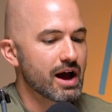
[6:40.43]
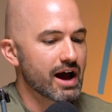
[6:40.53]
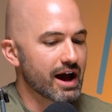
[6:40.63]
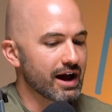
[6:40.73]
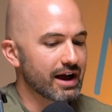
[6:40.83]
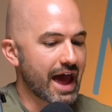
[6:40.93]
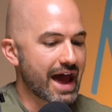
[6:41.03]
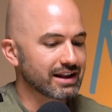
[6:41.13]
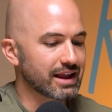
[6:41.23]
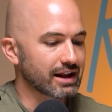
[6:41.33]

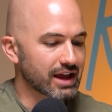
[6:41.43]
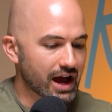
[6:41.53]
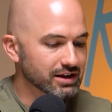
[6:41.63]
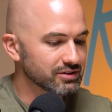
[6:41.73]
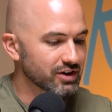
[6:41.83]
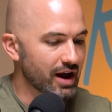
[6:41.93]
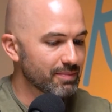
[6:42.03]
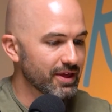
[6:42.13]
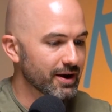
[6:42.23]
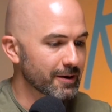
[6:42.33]
Had gotten a job
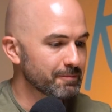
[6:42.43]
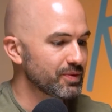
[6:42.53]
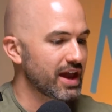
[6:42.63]
there,